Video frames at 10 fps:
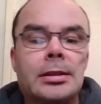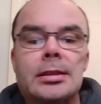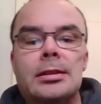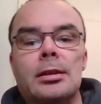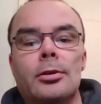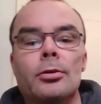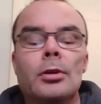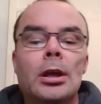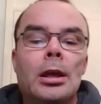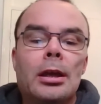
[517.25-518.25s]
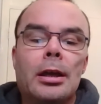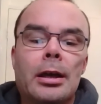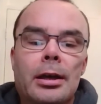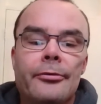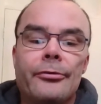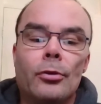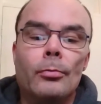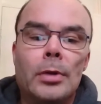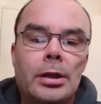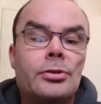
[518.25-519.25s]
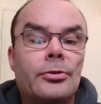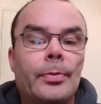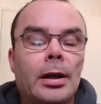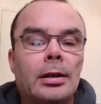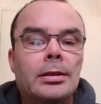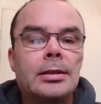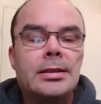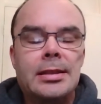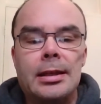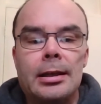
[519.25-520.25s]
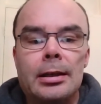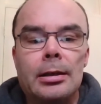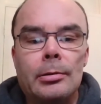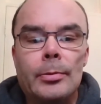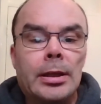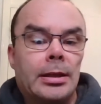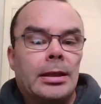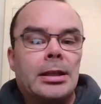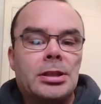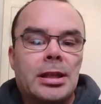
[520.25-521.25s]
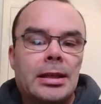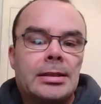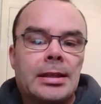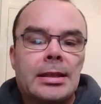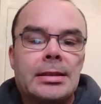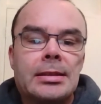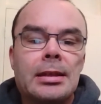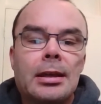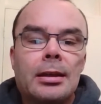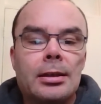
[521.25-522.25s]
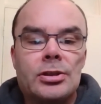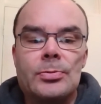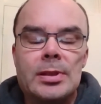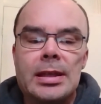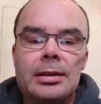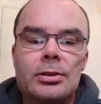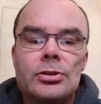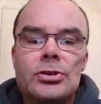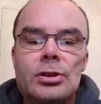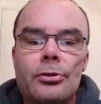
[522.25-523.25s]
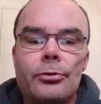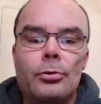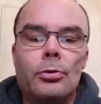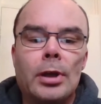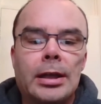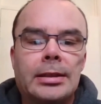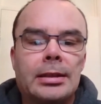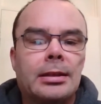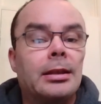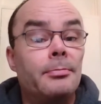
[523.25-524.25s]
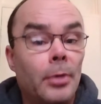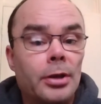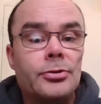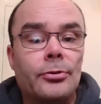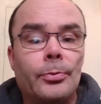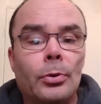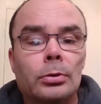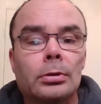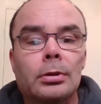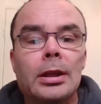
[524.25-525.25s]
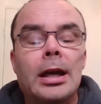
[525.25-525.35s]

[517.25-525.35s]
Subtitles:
So for Microsoft partners, we can actually access customer tenants through a dedicated Microsoft portal.